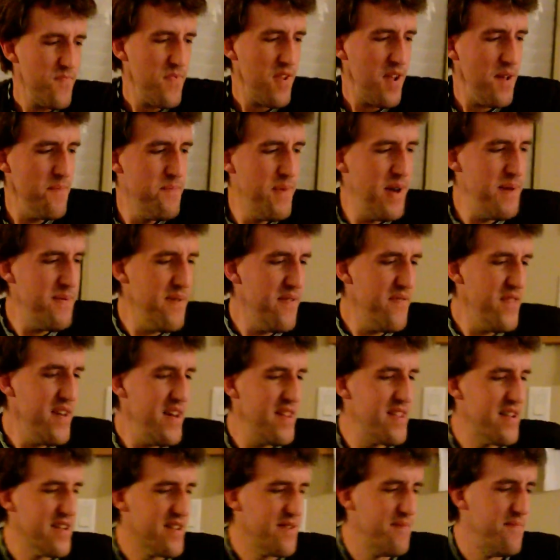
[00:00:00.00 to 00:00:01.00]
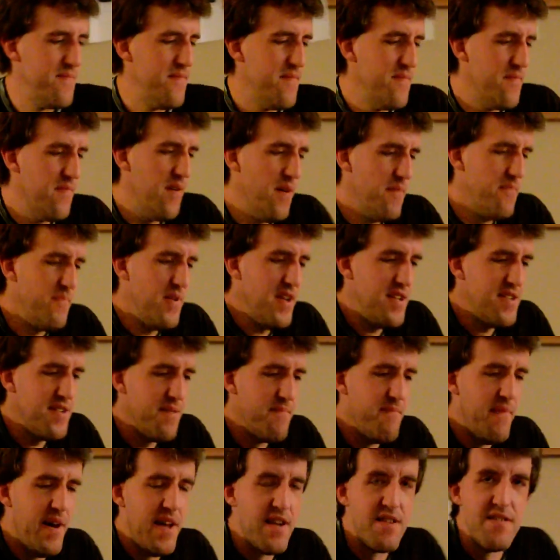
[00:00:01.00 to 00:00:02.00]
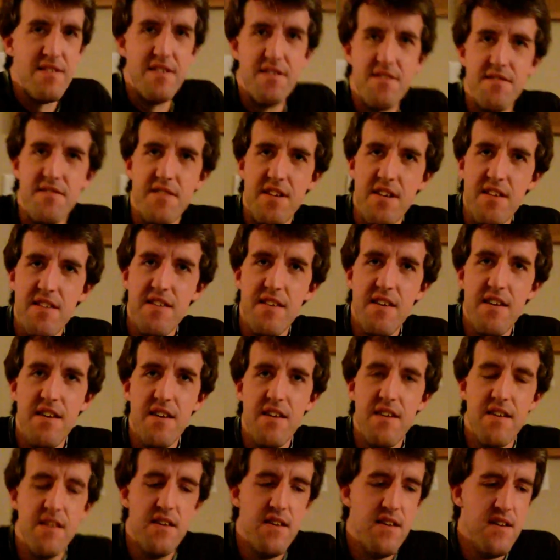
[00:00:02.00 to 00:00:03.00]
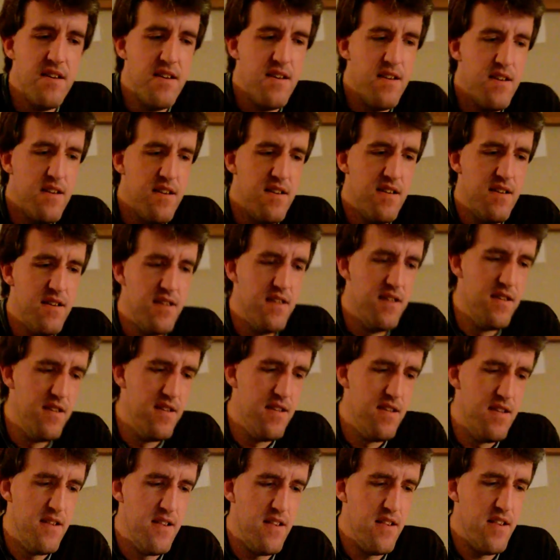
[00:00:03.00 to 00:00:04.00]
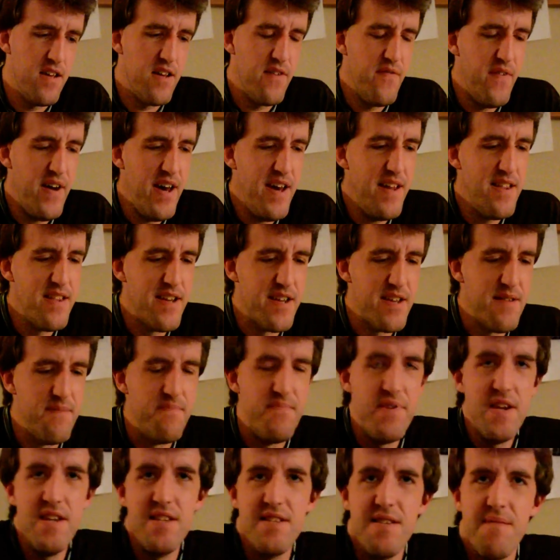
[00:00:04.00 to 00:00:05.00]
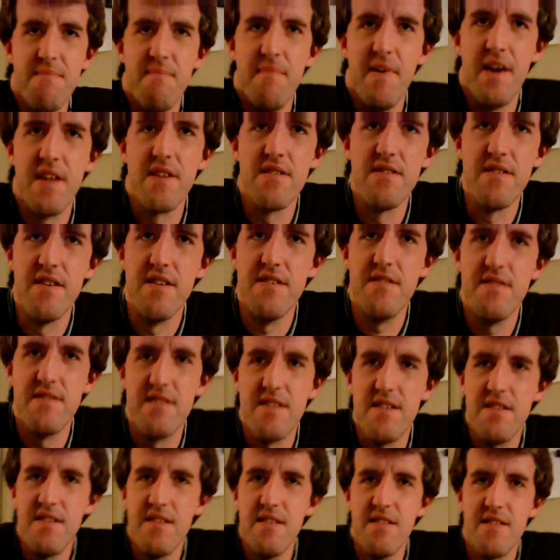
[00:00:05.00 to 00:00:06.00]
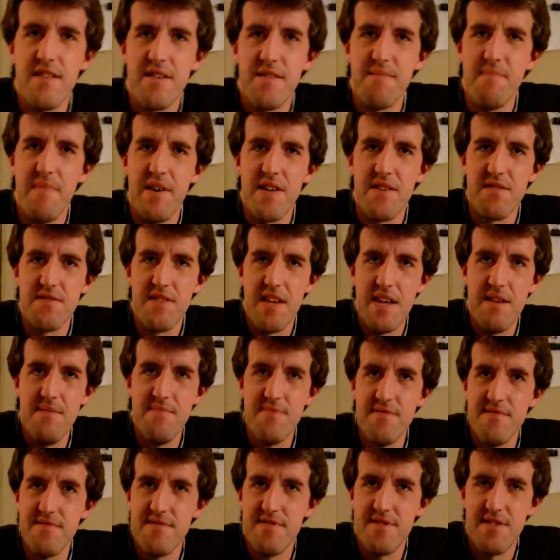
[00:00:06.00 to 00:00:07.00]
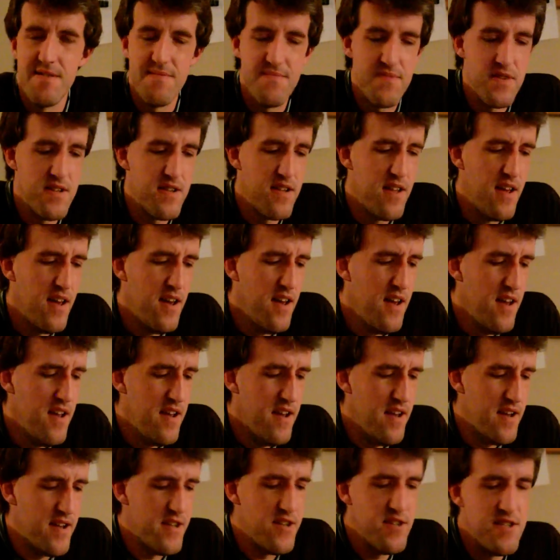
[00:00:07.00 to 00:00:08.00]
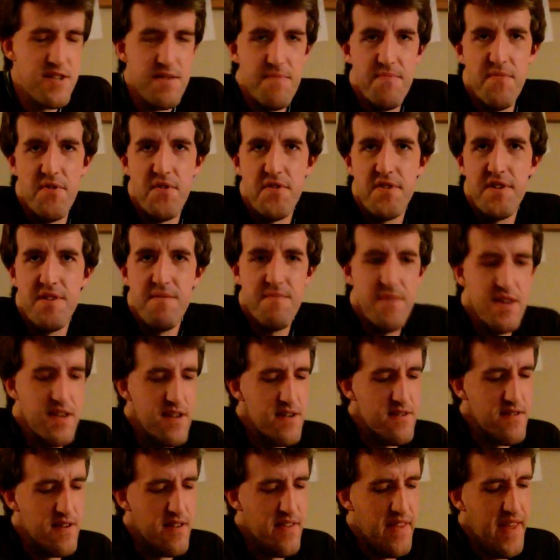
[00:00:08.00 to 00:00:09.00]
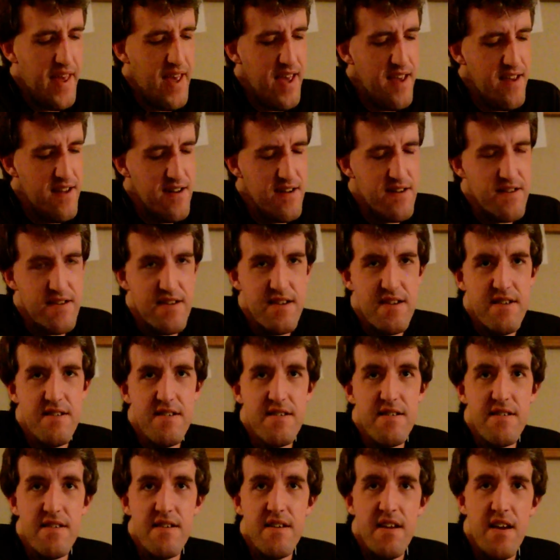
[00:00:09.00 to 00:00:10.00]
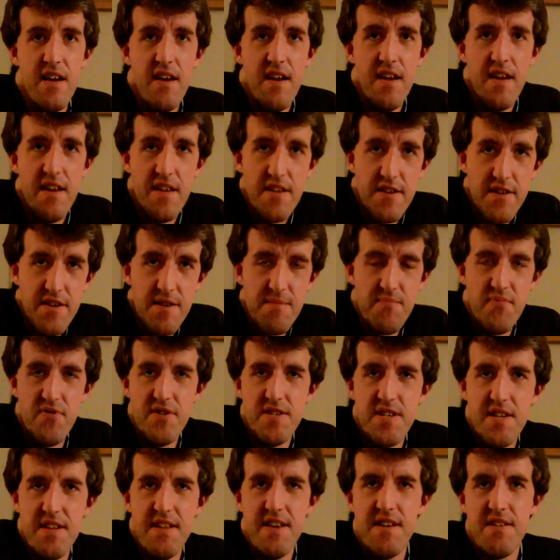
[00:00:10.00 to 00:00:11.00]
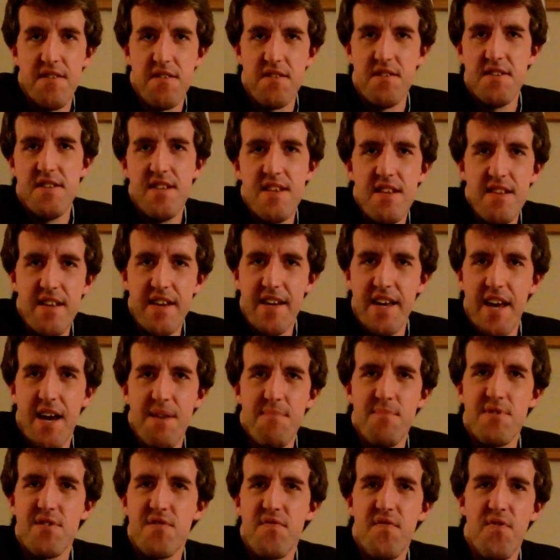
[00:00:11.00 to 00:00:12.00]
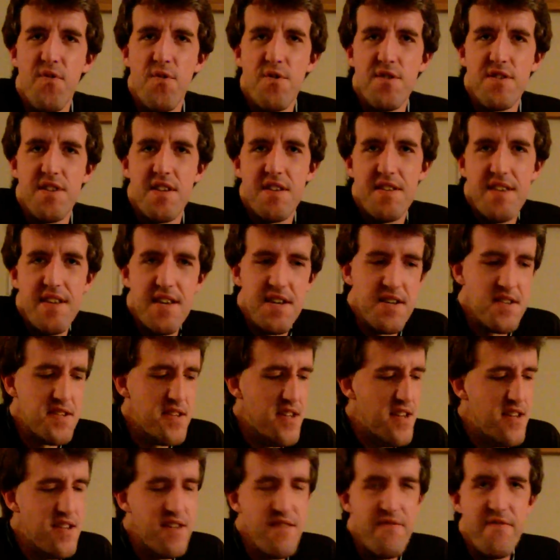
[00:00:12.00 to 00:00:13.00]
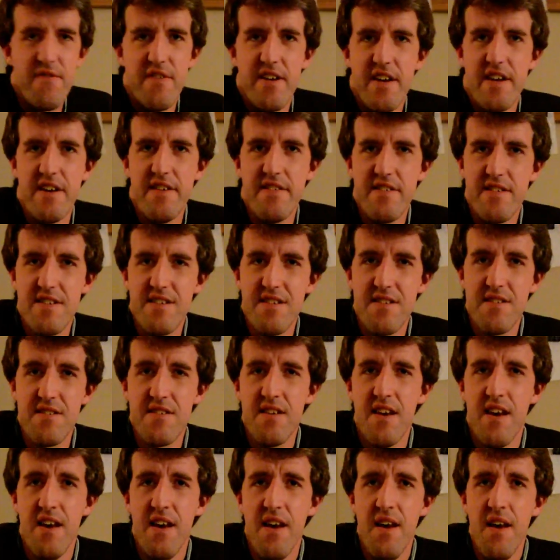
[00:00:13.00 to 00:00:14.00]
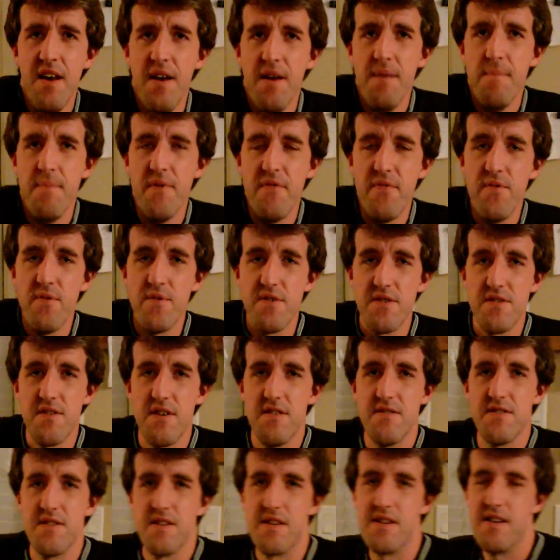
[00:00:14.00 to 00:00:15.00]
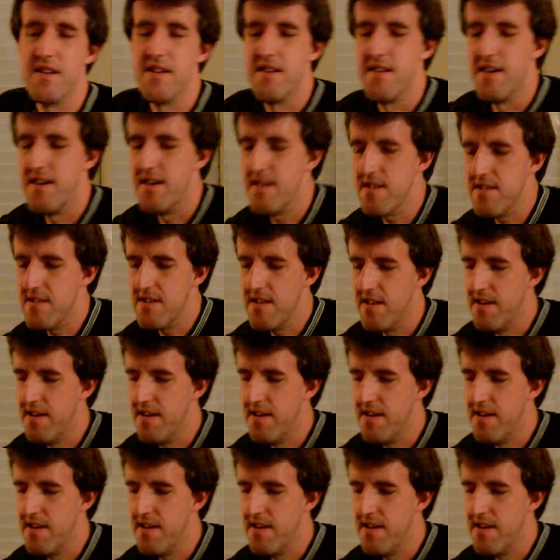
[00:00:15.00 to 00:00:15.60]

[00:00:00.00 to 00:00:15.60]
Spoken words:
maybe if you had like a piece of metal underneath it, like if I had like a piece of metal underneath it, like a metal table or something, and I used a multimeter on that and on here, you could push it down and see like how much force it takes in different areas before it starts to conduct.